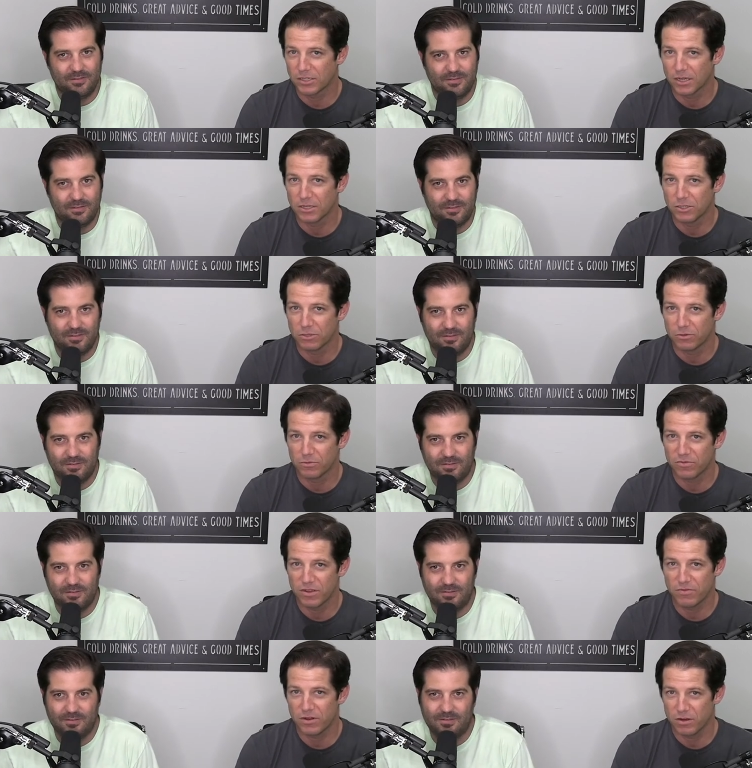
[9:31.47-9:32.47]
Speaker 1: send you
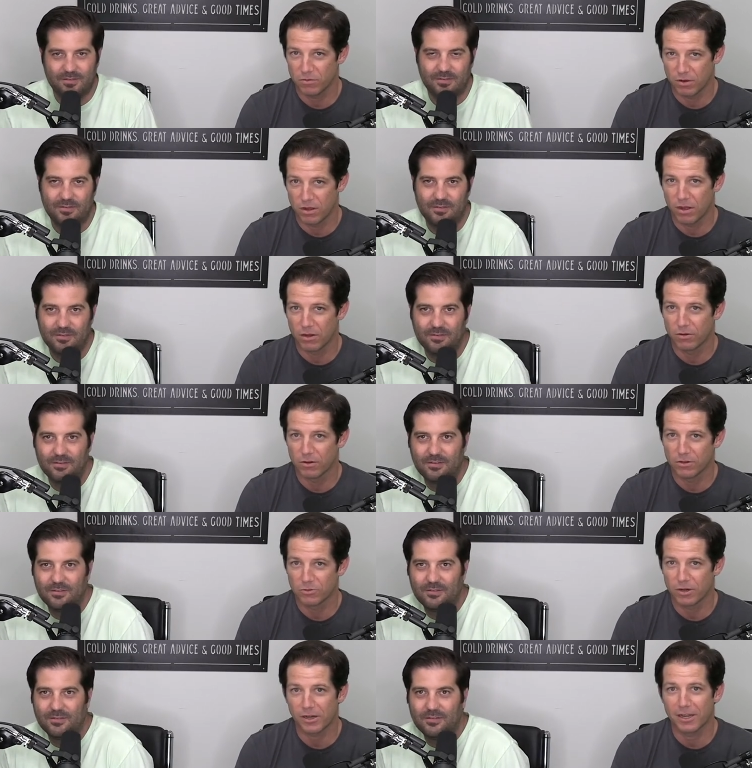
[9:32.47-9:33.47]
fifty to a
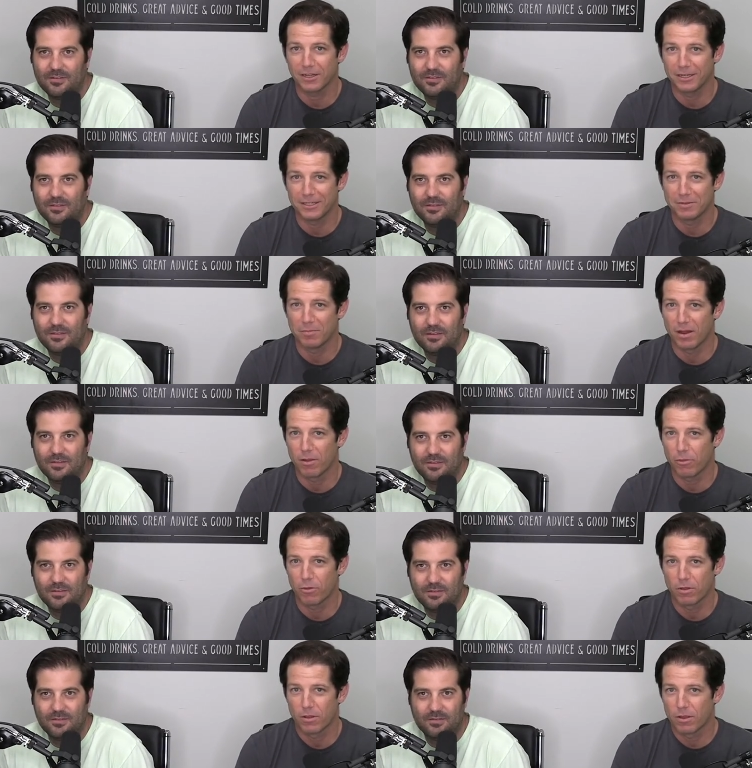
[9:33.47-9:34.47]
hundred trucking leads a
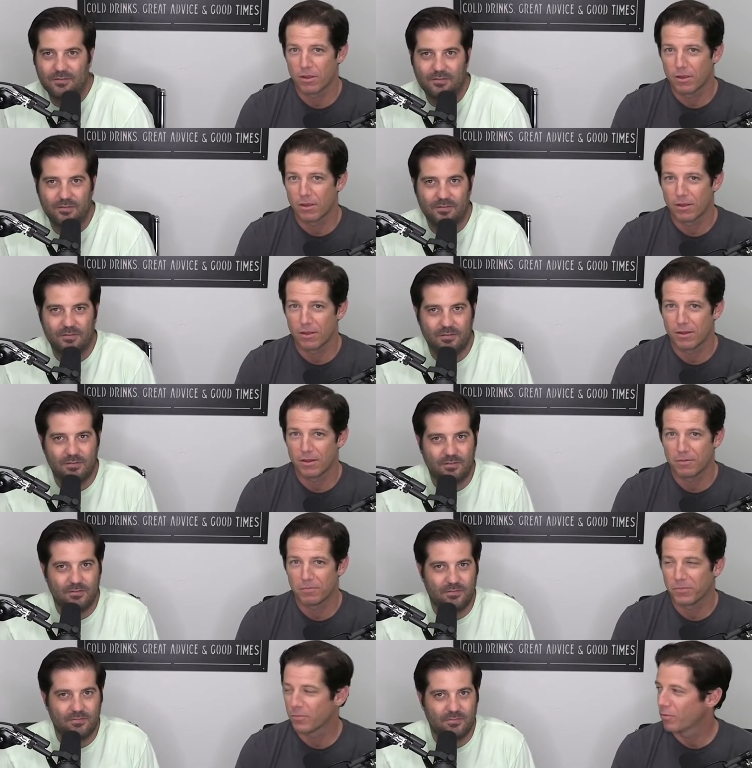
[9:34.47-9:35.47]
month.
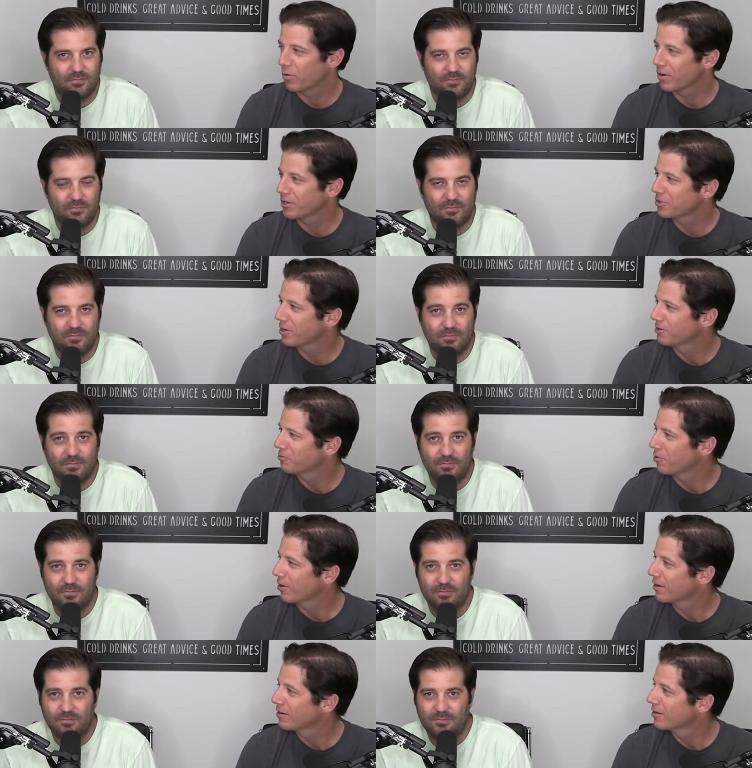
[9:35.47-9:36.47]
Um, what are we going to charge
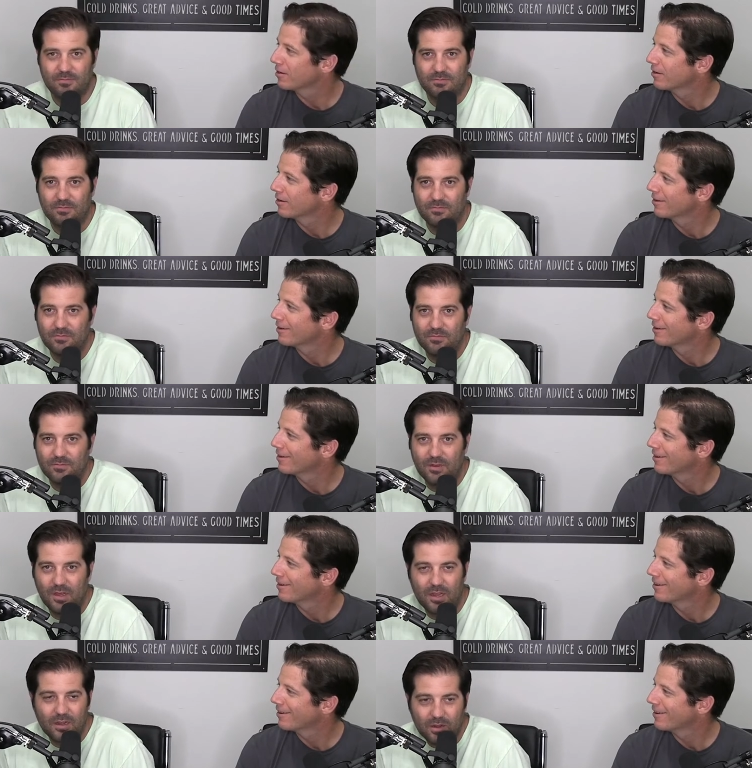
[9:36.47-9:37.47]
for it?
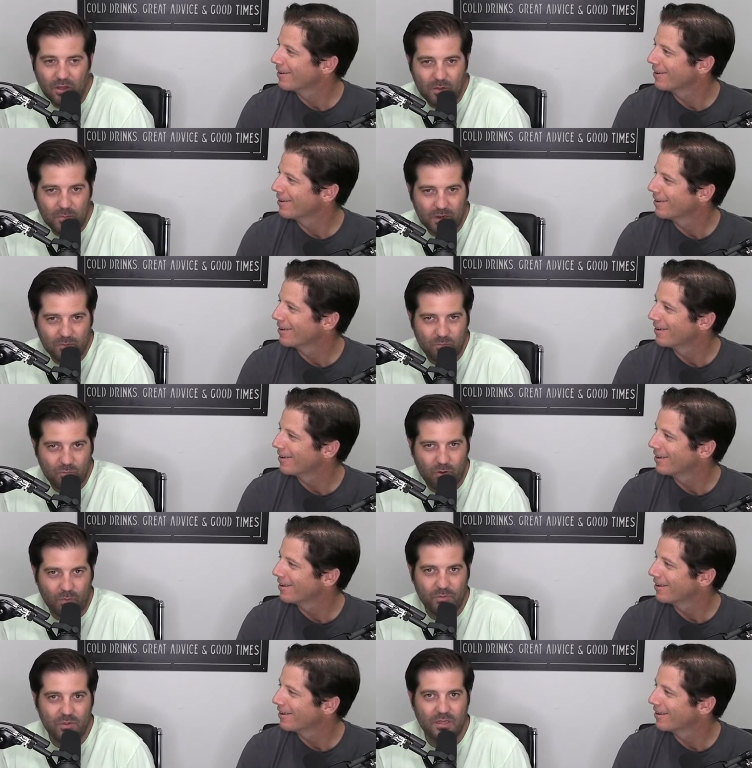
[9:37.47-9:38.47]
Speaker 2: I don't know. I mean,
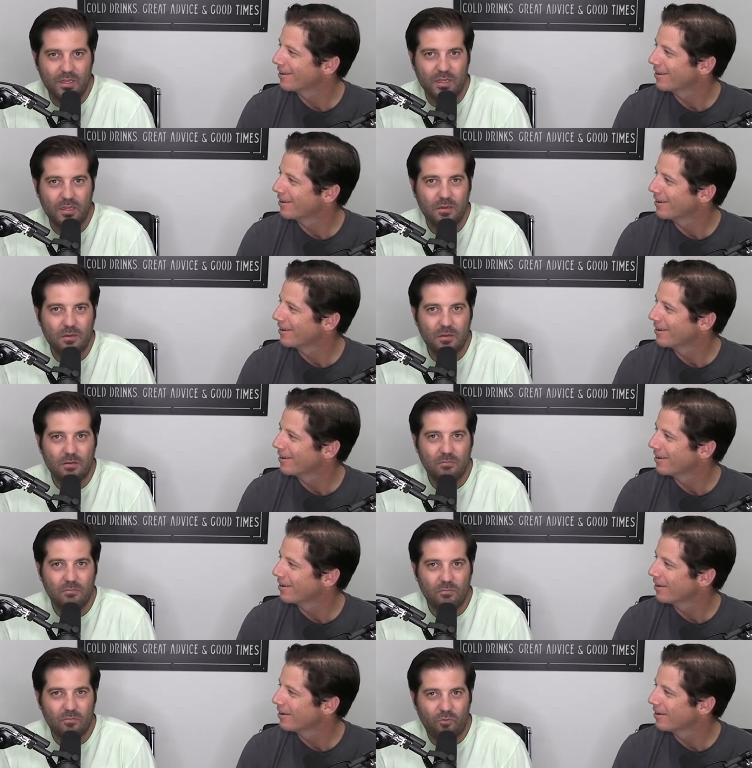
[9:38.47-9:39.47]
probably
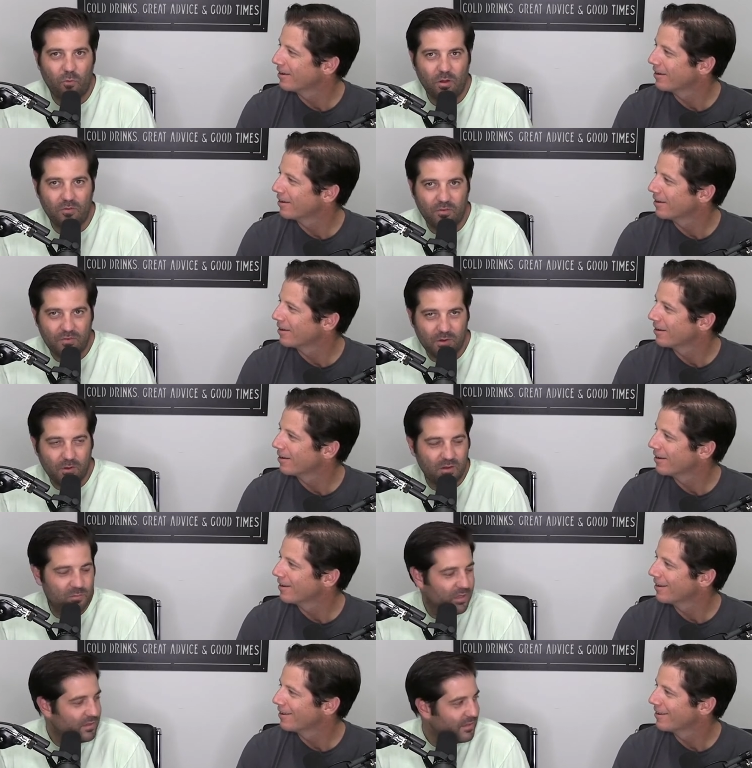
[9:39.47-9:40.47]
forty, fifty
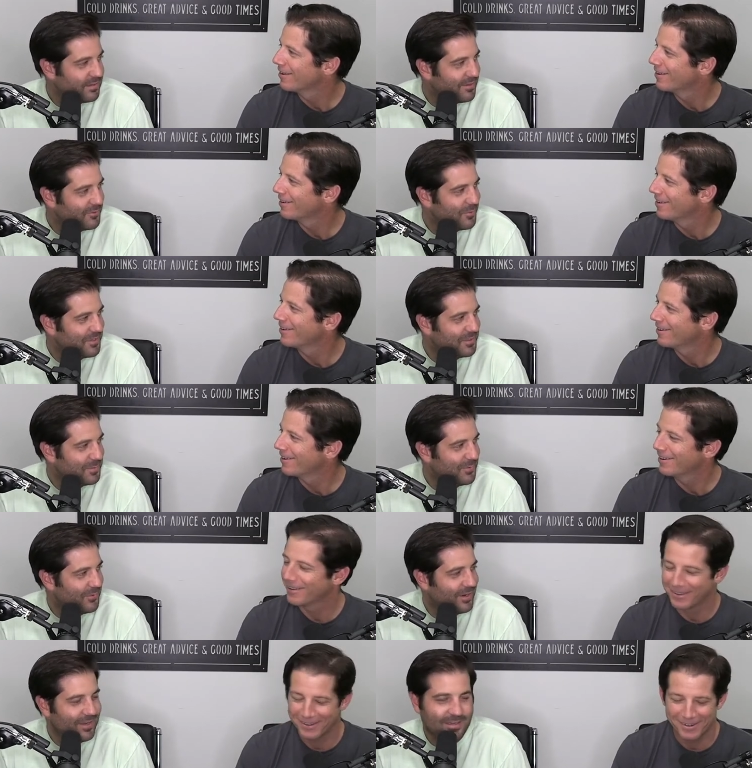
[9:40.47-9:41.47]
grand a month. That sounds
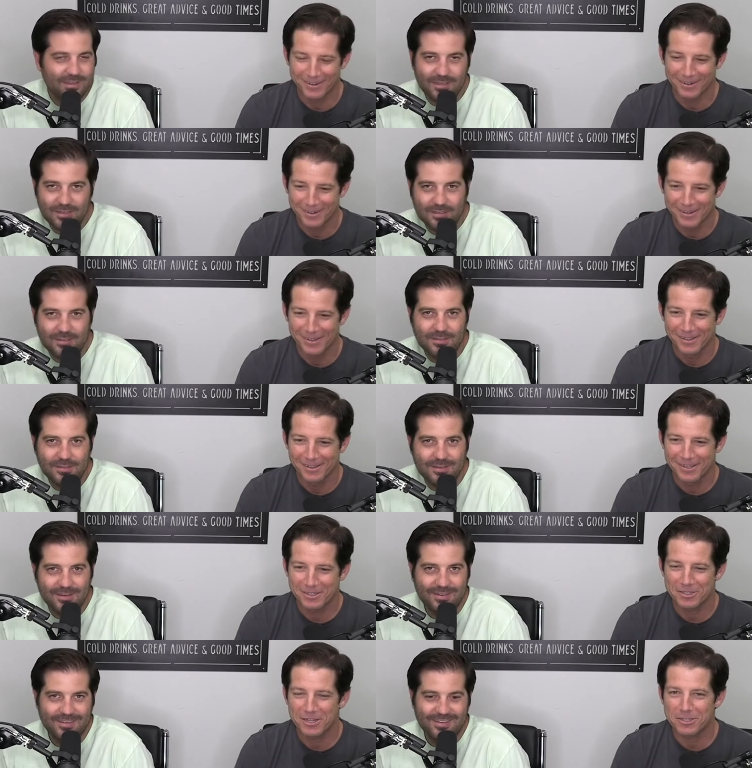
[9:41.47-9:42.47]
reasonable,
Speaker 1: yeah. Right?
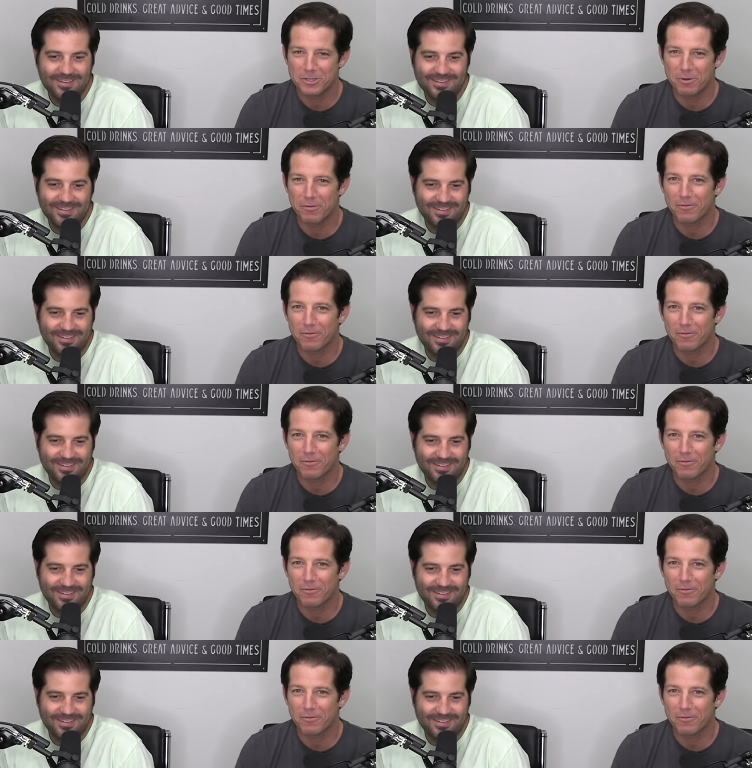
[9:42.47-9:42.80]
Let's let's do a